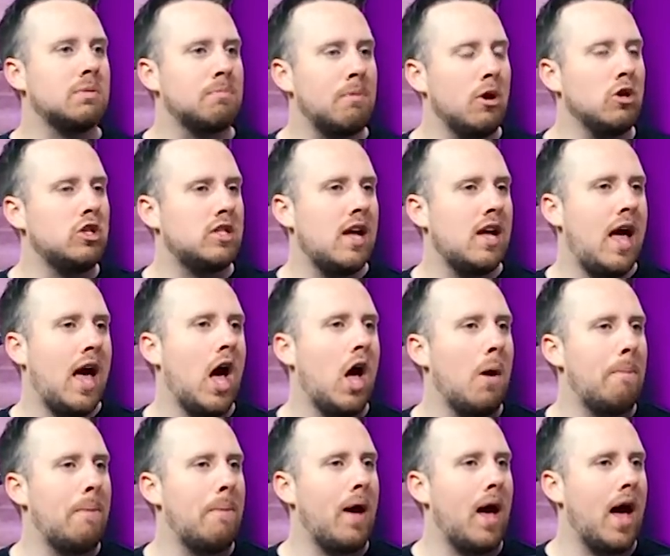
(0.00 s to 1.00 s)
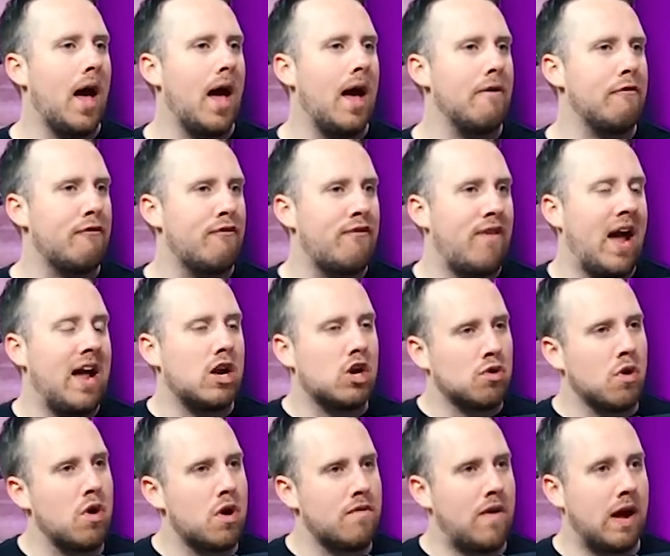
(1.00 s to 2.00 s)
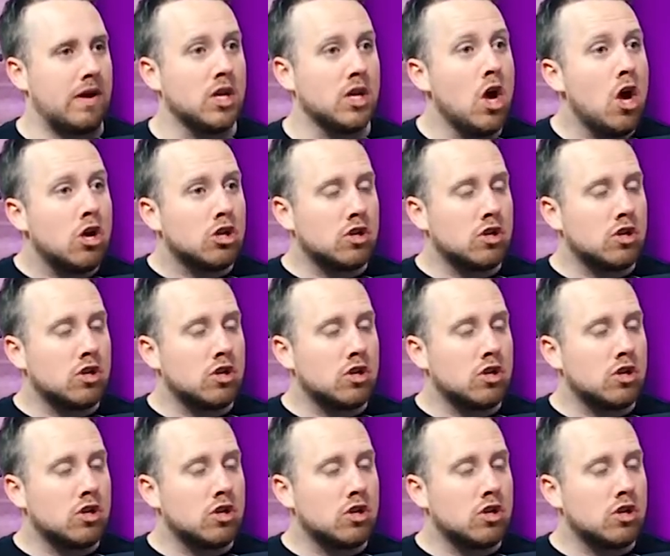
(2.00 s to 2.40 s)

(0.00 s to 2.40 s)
is supposed to help uh, fight coronavirus.